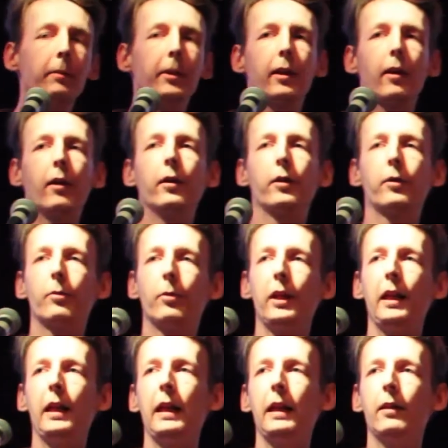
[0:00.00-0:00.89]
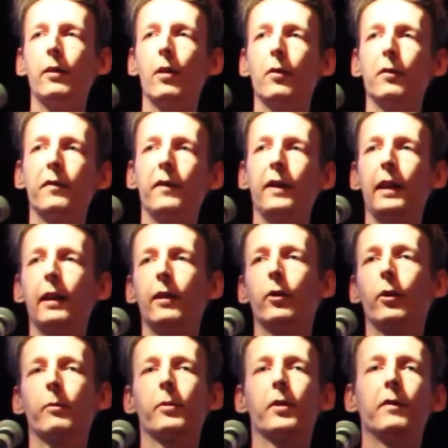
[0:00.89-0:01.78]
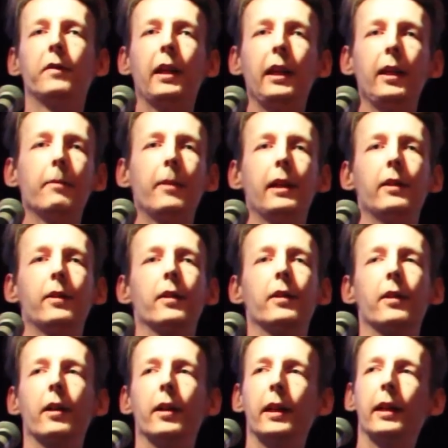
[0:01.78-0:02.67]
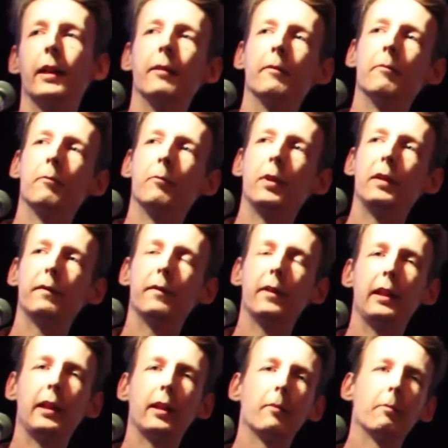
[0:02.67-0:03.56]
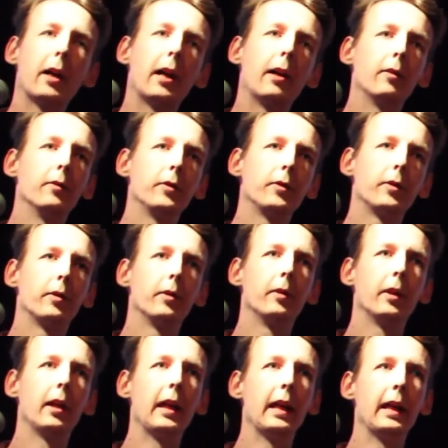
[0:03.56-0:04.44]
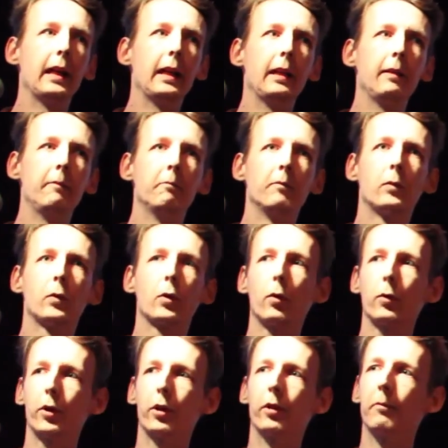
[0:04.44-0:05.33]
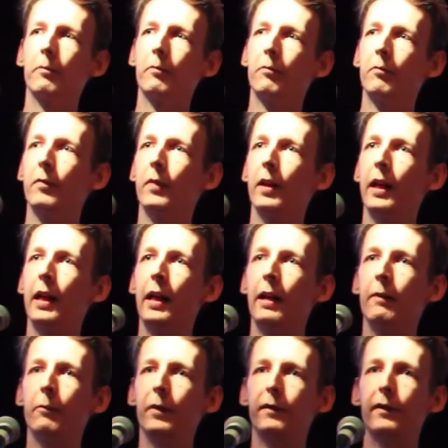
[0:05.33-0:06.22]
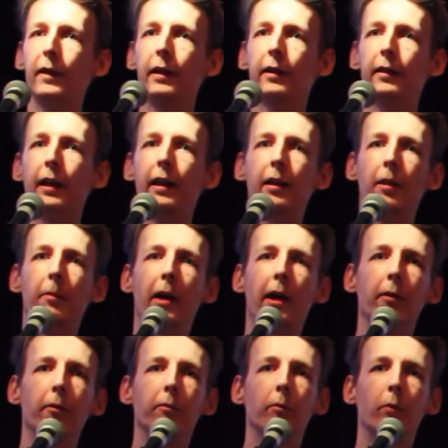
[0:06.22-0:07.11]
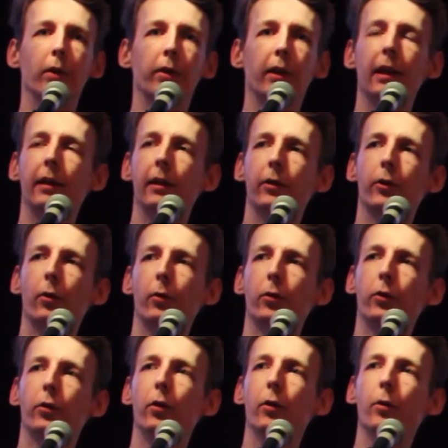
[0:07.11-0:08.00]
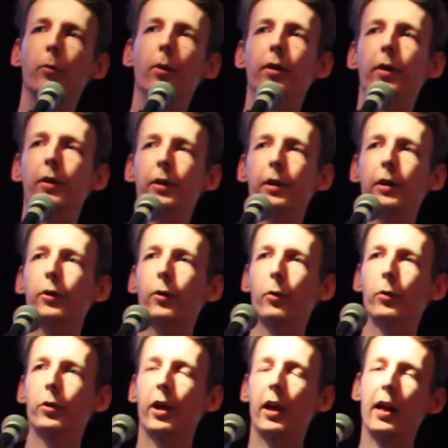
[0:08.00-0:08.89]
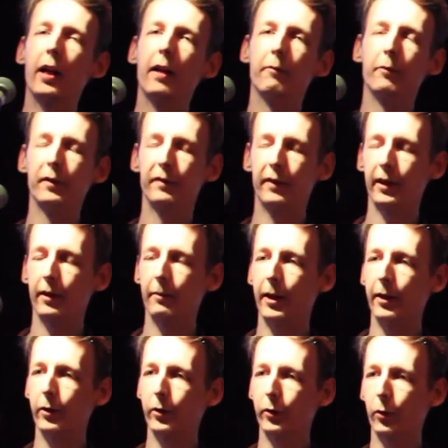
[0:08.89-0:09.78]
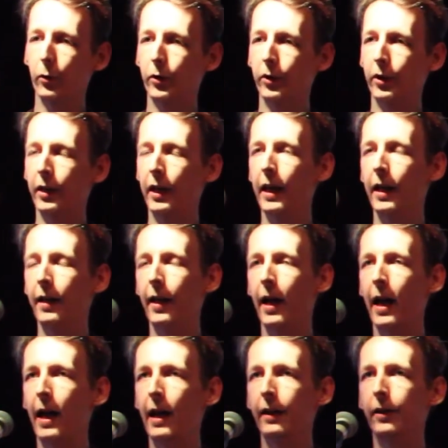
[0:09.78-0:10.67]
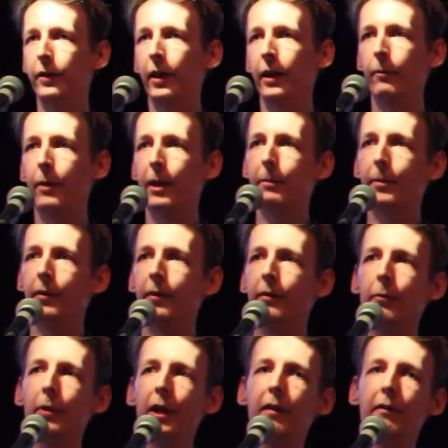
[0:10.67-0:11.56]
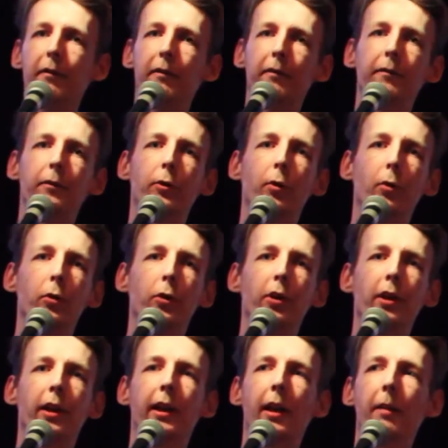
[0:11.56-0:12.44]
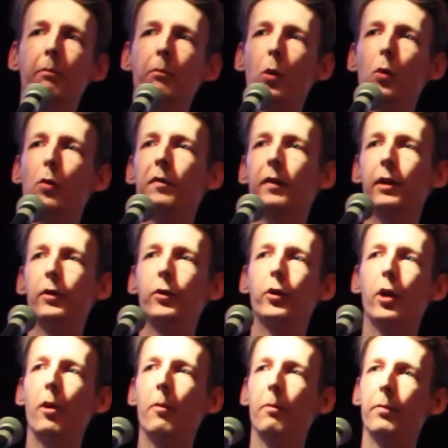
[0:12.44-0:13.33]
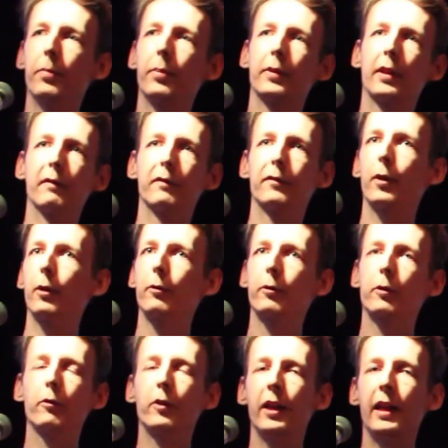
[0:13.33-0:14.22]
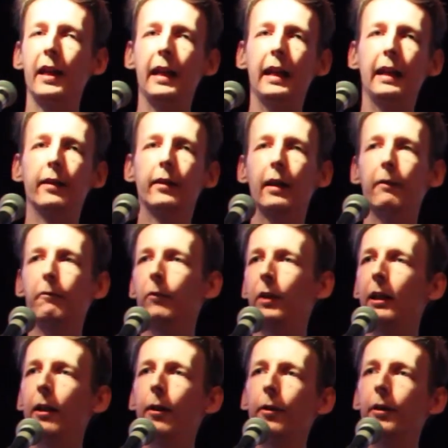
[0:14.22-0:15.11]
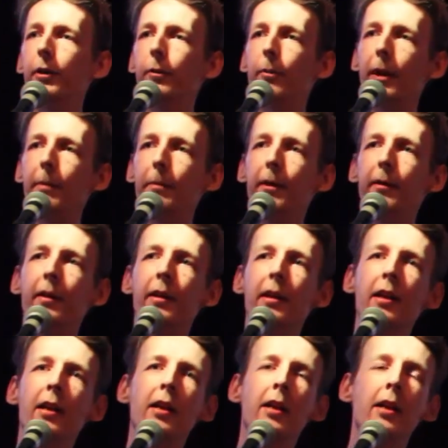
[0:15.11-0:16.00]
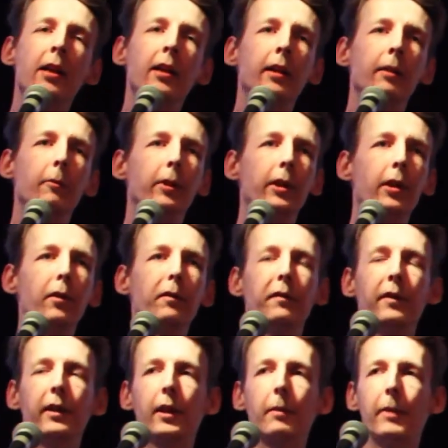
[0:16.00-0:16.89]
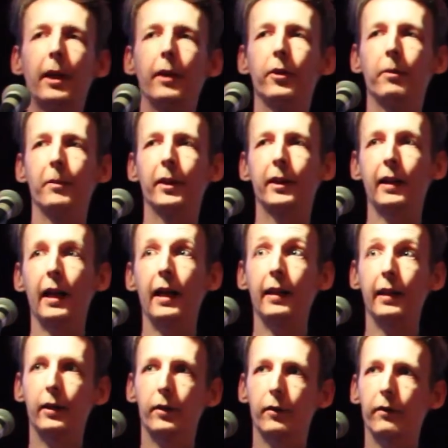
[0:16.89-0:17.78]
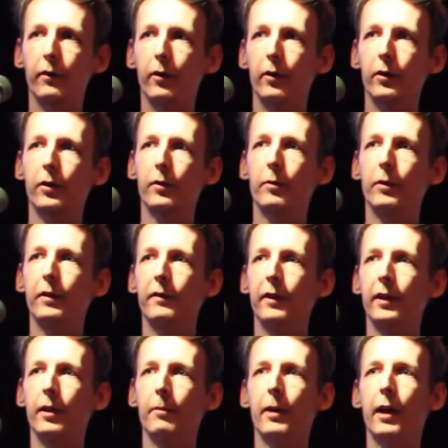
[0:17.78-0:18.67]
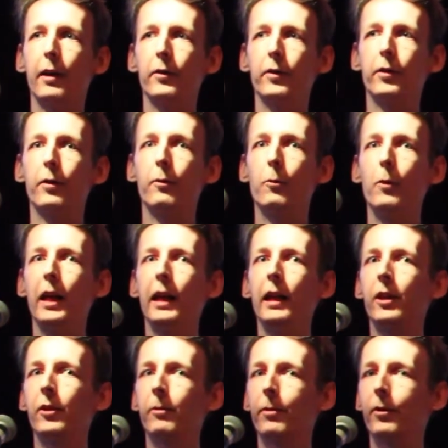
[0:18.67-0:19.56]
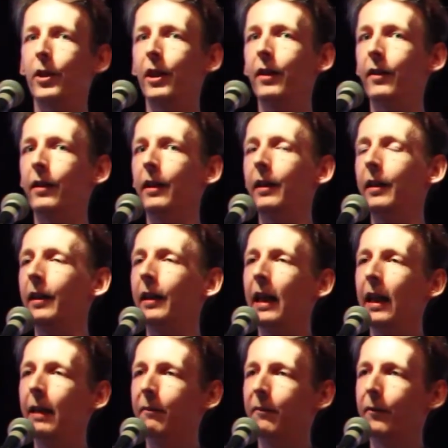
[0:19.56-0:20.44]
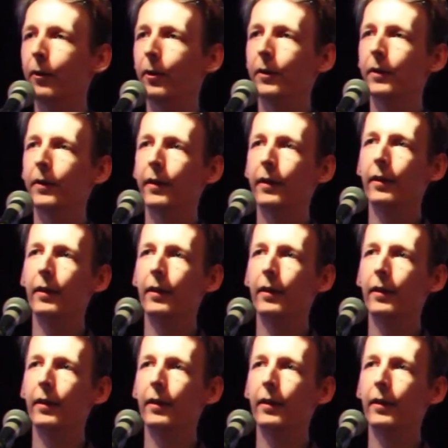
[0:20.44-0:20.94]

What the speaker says: because we don't think in terms of database designing. We think about a soldier, and we think then about what can this soldier do, what does this soldier have. We think about a soldier that has a weapon. We have a soldier that can move, can jump, can throw a grenade, can reload his weapon. We don't think about the mechanics first, we think about the way it's presented in the game first.